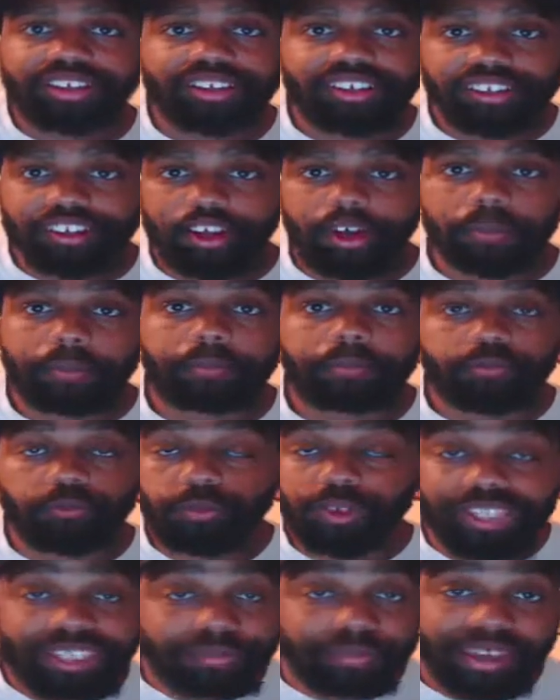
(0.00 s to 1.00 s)
you know,
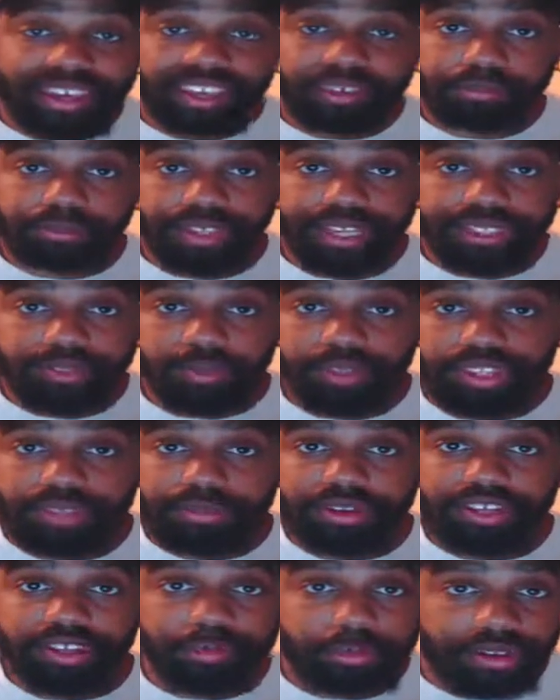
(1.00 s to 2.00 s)
really making plays with him
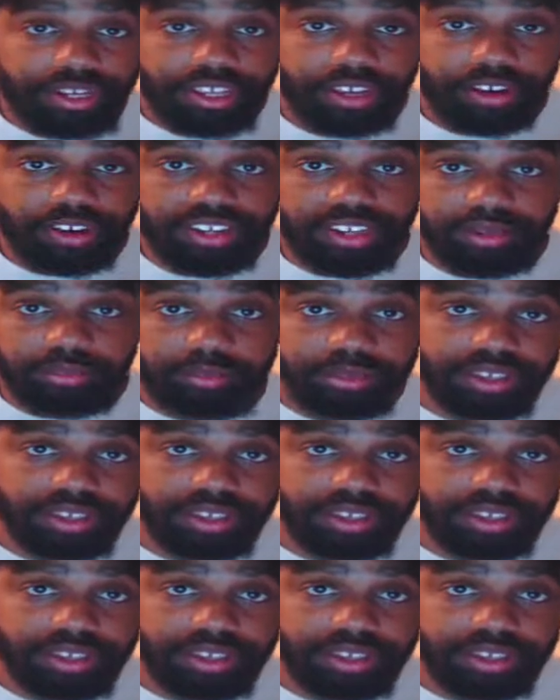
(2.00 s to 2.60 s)
and depending on him.